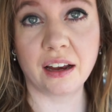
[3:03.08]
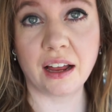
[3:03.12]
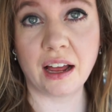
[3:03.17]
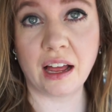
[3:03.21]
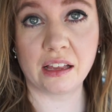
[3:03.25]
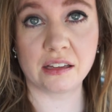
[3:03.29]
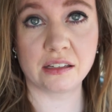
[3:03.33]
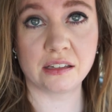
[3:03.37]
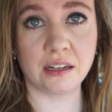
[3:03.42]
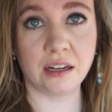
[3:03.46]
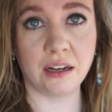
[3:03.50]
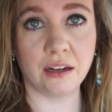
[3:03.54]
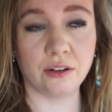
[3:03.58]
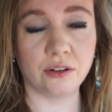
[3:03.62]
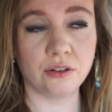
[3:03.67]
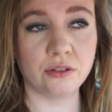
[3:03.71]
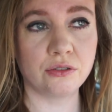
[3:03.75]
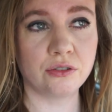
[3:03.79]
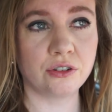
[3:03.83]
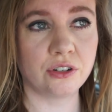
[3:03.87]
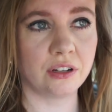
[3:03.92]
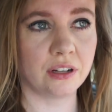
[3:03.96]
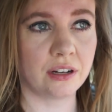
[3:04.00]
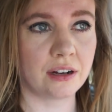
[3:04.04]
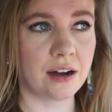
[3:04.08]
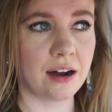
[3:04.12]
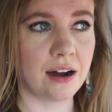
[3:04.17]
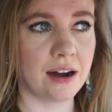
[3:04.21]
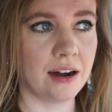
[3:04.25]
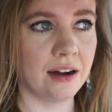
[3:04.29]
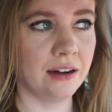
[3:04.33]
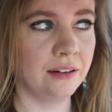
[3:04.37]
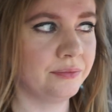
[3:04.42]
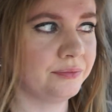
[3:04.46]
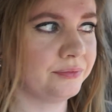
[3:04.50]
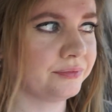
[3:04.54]
last hill to the
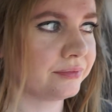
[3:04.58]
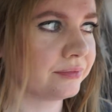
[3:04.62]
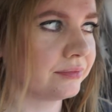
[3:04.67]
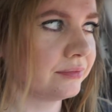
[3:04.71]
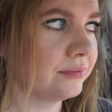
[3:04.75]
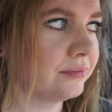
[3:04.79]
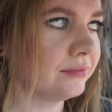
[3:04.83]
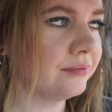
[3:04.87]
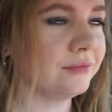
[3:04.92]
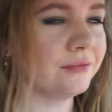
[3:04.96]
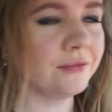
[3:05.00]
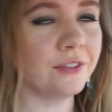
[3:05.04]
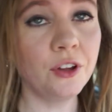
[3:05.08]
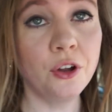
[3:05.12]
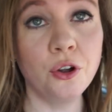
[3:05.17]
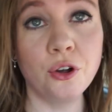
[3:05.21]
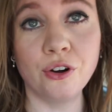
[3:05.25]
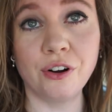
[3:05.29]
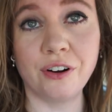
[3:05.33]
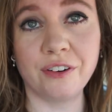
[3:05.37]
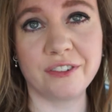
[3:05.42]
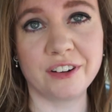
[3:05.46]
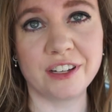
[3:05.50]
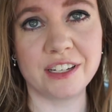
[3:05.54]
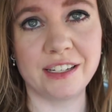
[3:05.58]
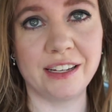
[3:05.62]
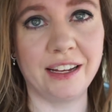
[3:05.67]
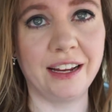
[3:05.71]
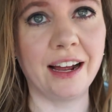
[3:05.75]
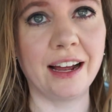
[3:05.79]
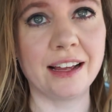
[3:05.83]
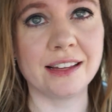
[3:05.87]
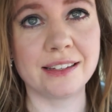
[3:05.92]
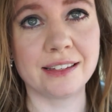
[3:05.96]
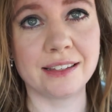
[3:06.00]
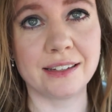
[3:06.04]
car,
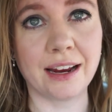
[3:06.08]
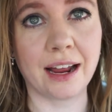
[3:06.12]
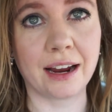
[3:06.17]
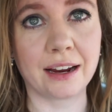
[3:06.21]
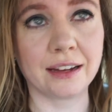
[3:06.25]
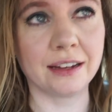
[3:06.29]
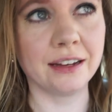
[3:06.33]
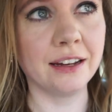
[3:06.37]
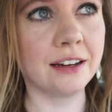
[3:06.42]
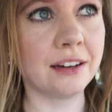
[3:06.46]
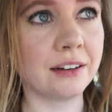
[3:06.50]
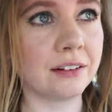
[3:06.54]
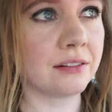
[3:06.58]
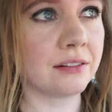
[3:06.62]
obviously I stuck it.